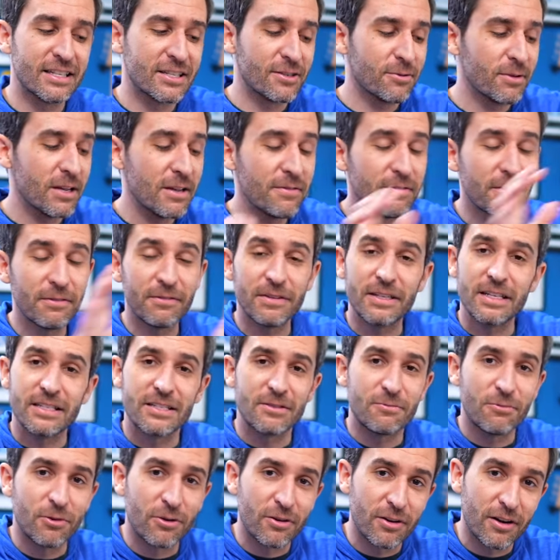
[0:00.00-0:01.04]
So even if it
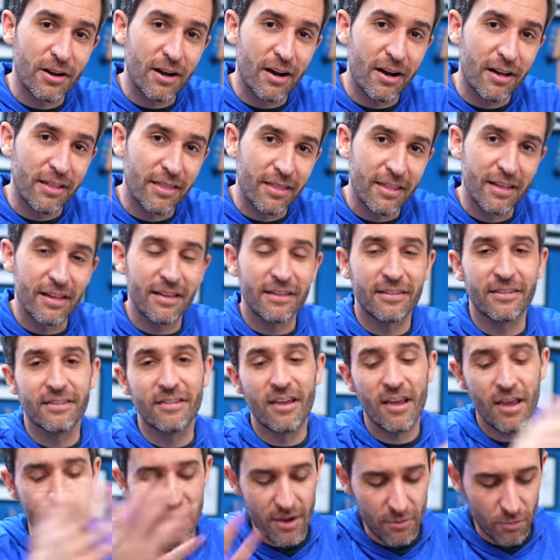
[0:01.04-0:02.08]
doesn't work on this,
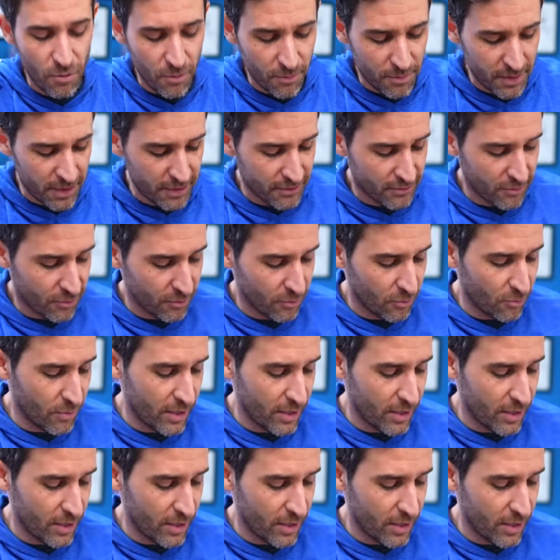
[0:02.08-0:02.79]
it won't be a total